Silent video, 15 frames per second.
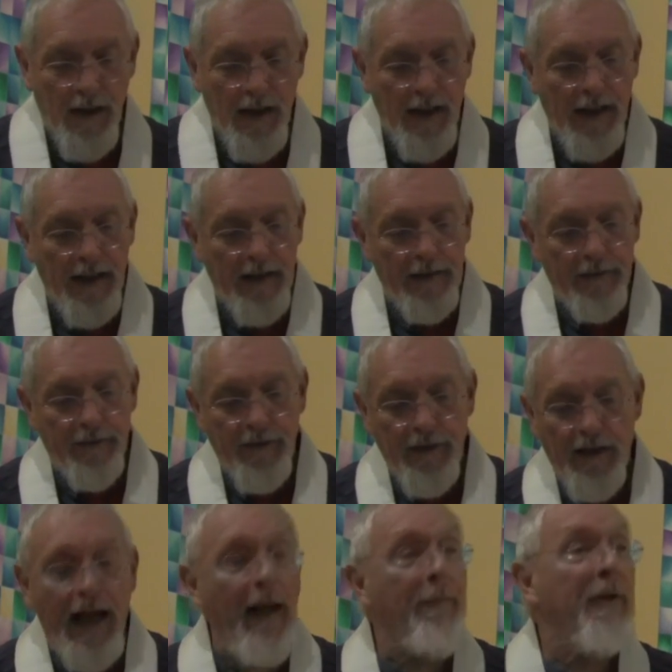And
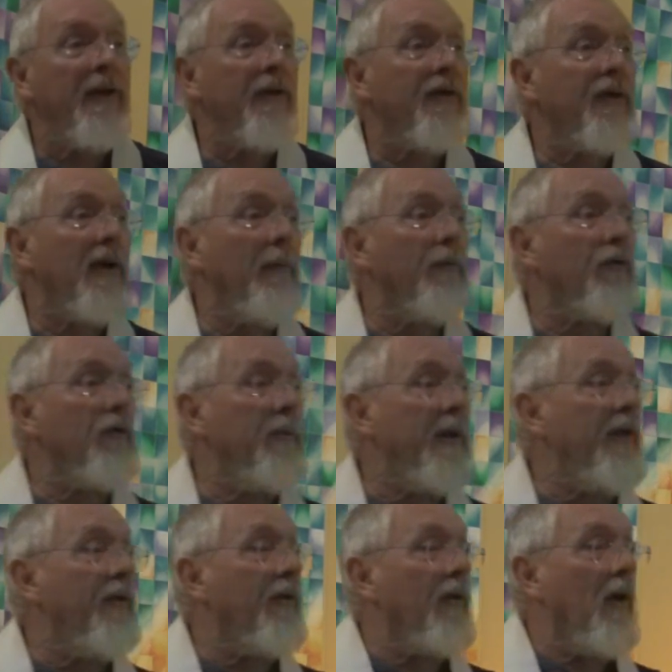happiness comes from
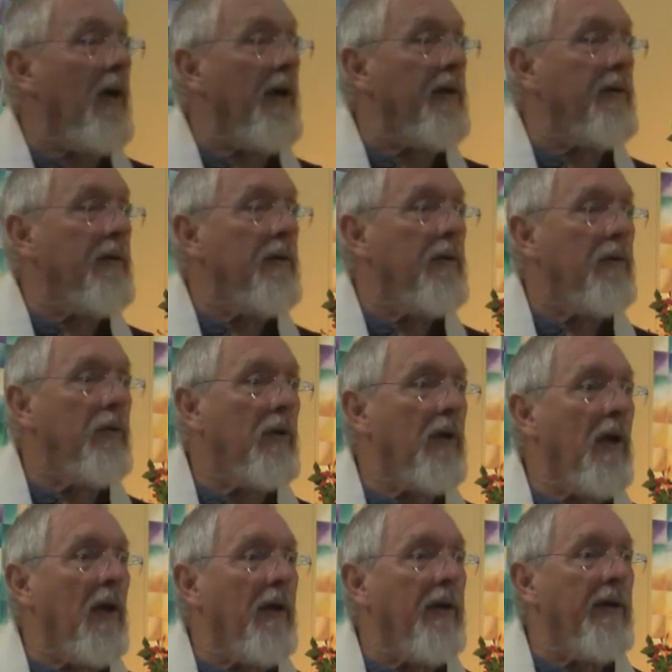inside,
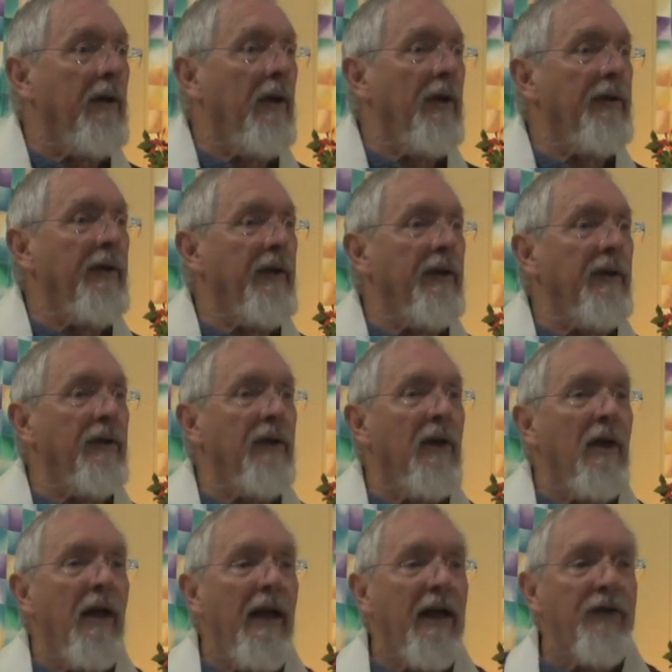dukkha, the idea that
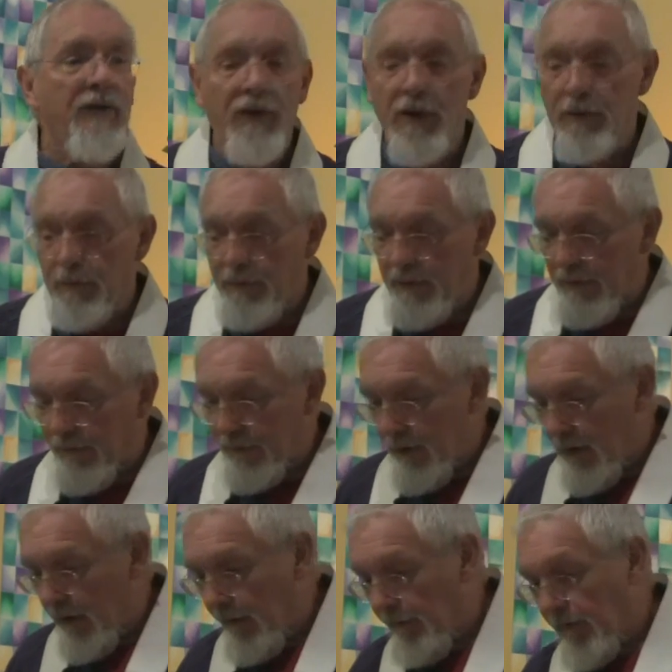external things
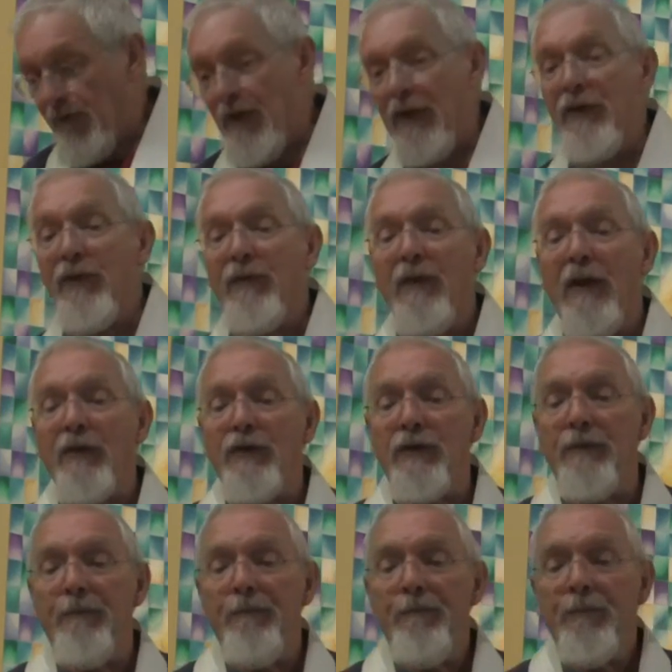can't give us
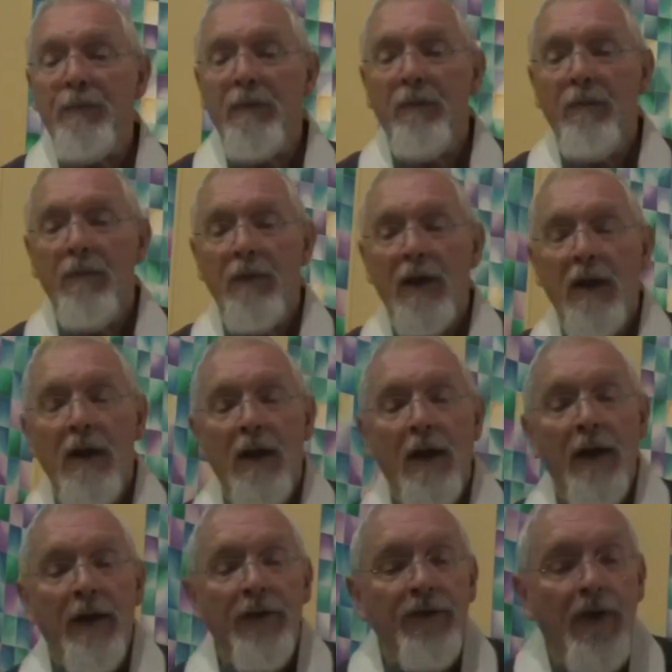satisfaction.
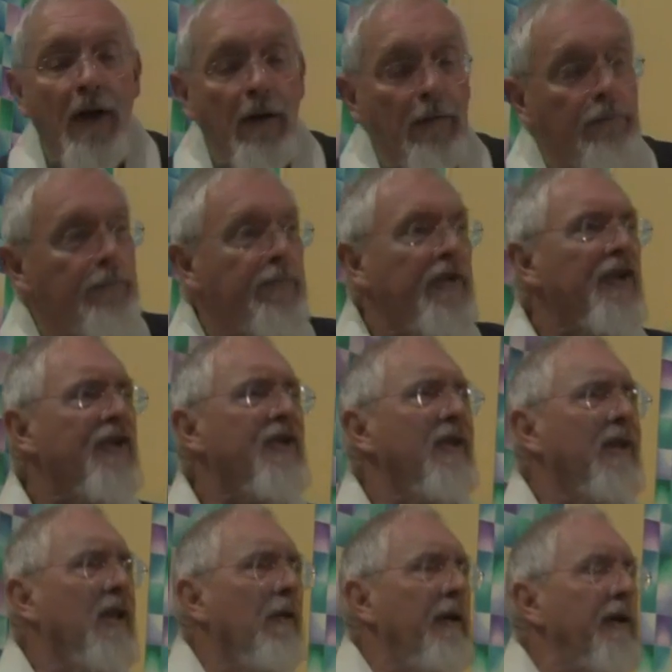So, just
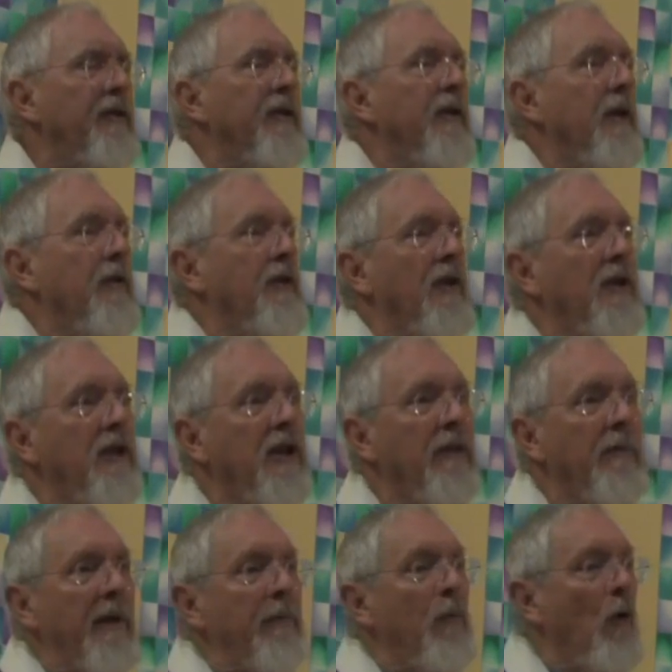to go into those a little
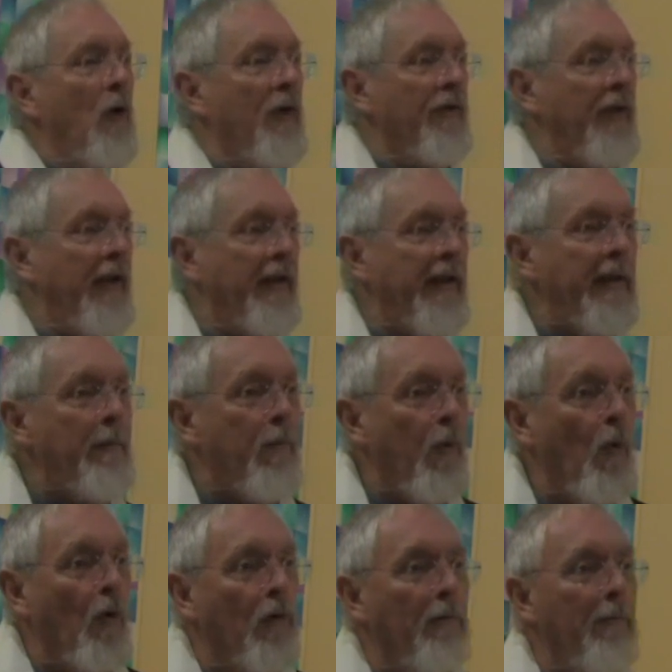bit more, because they're the
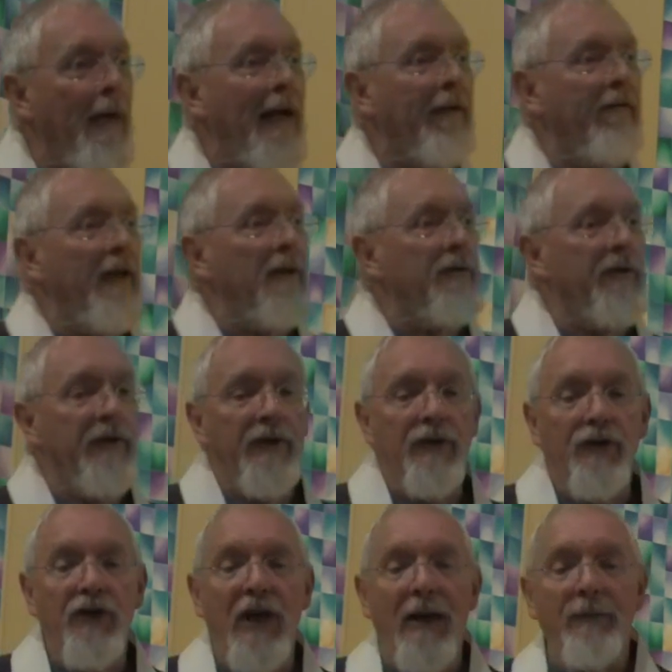important background to
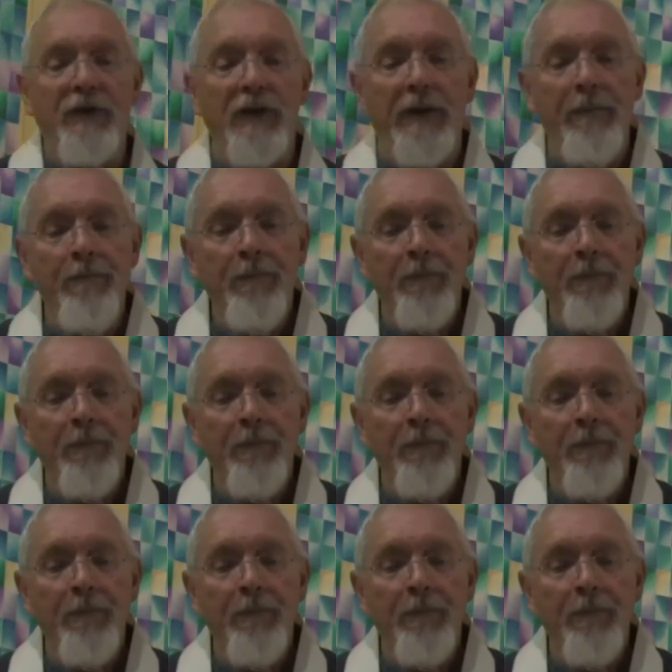this chapter.